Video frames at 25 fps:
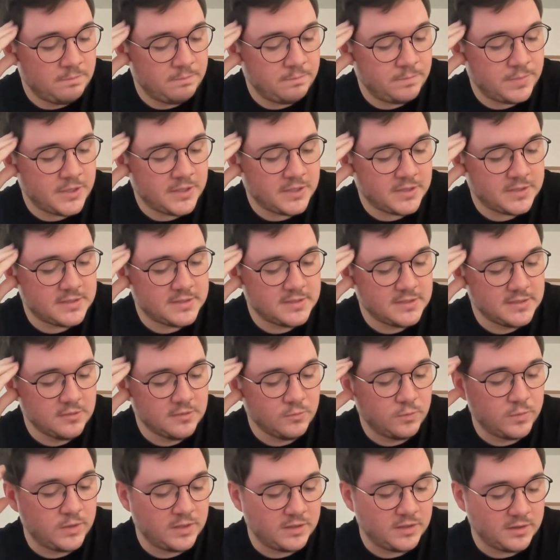But
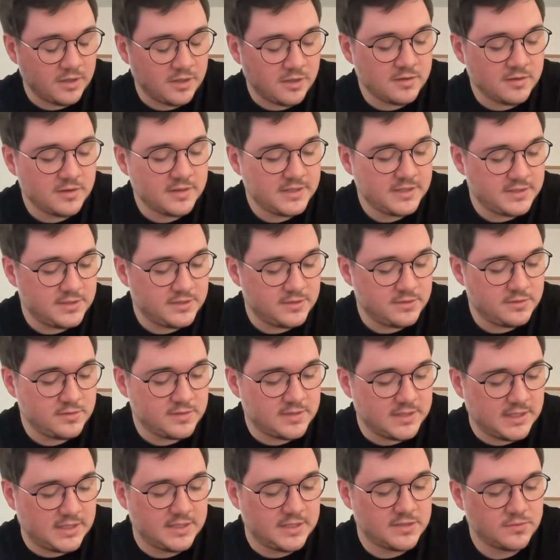we'll only do
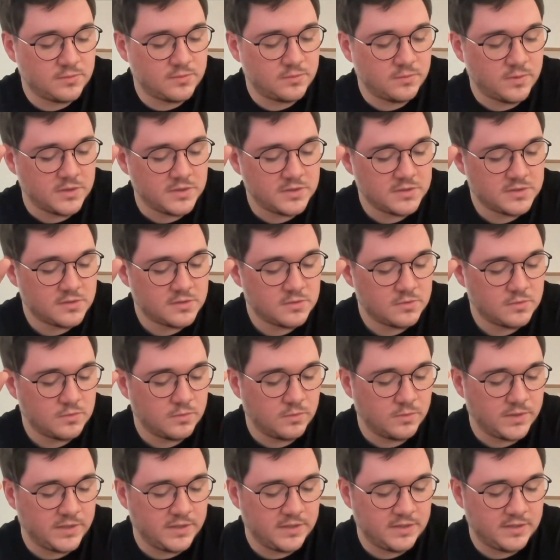that once
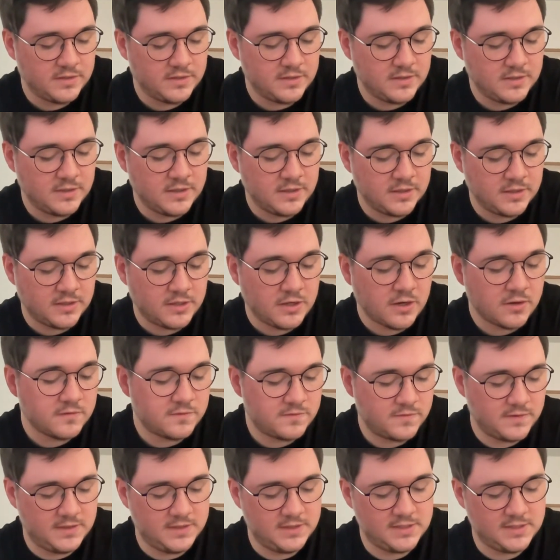we're
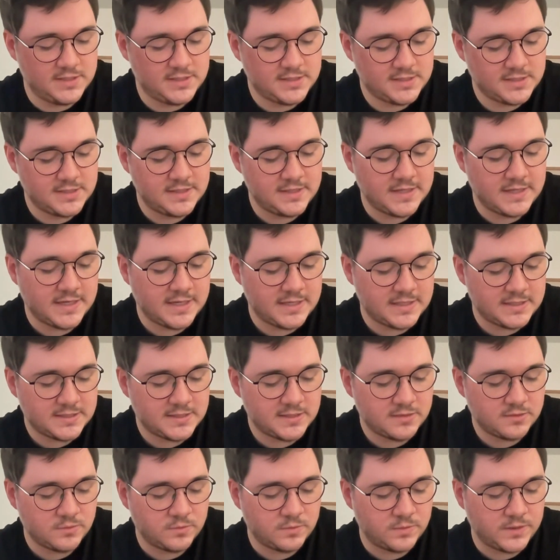confident that
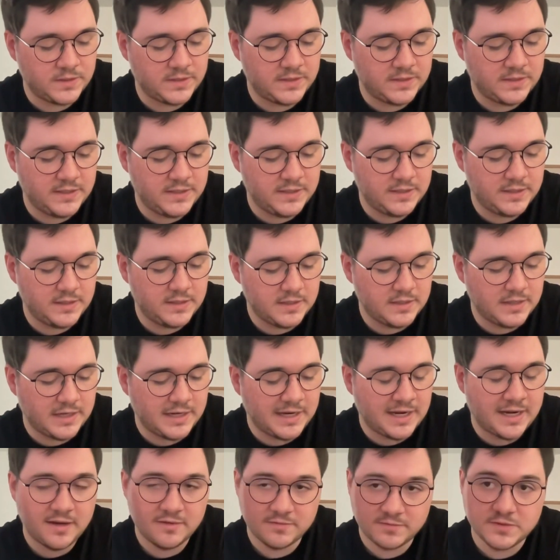we
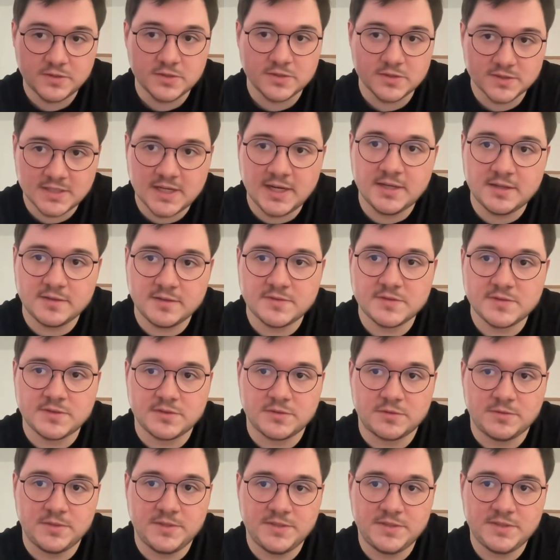have those kind of
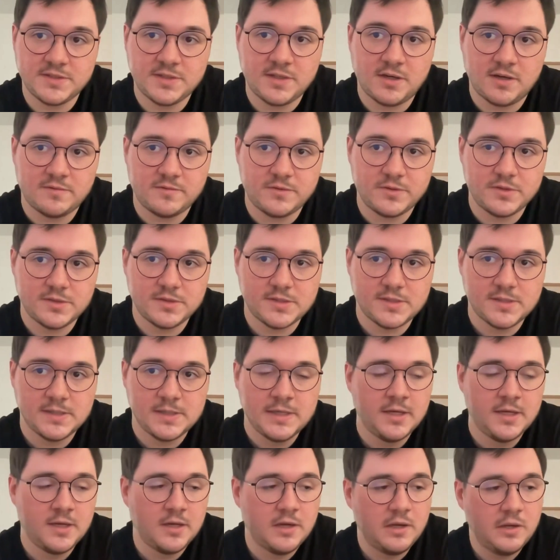stories covered.
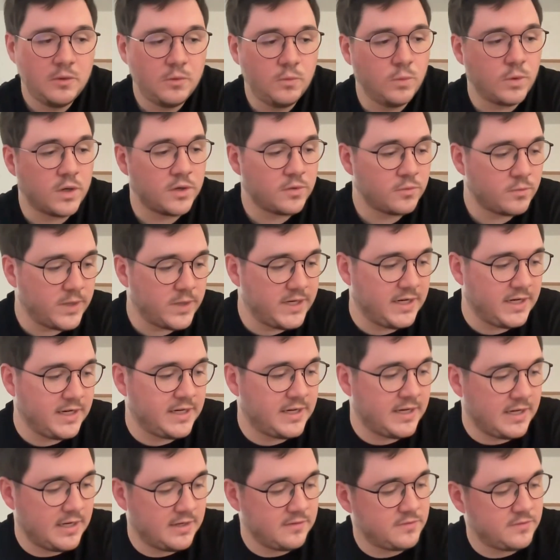One way I
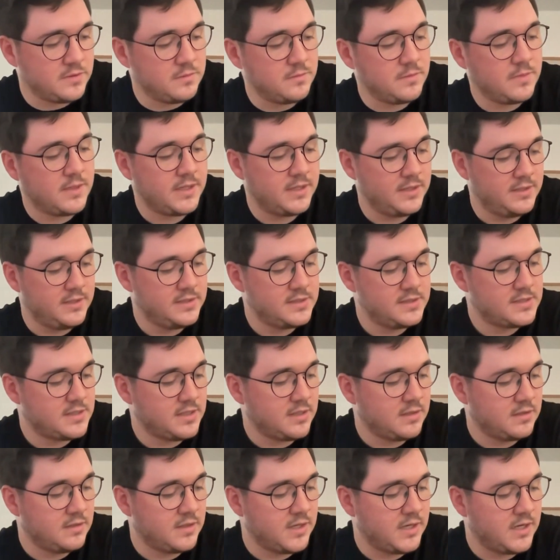have in mind
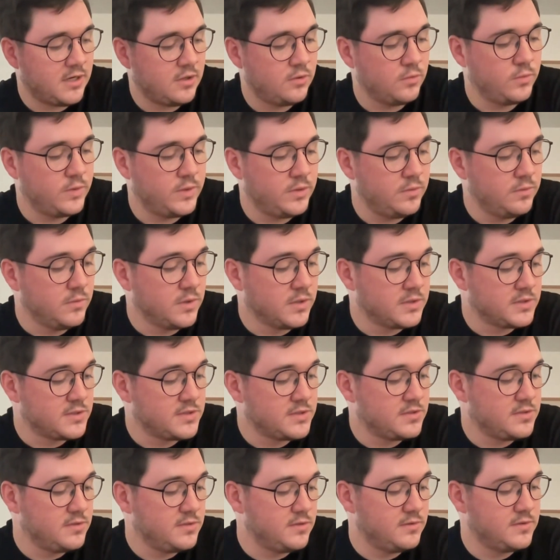on how we want
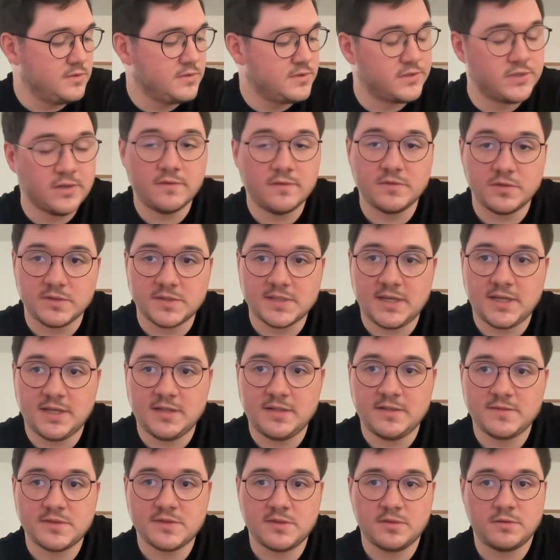to solve those kind
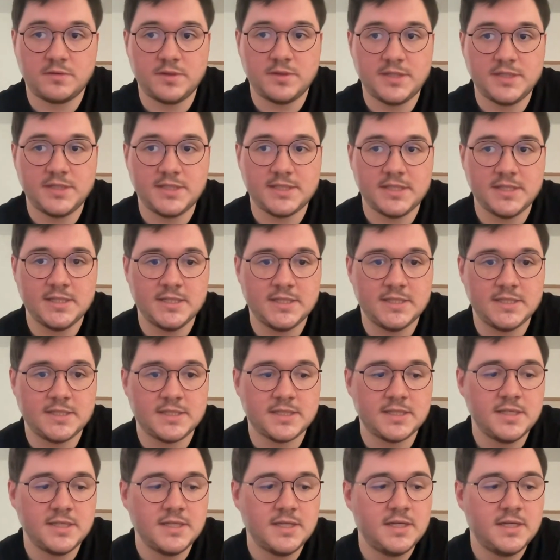of stories is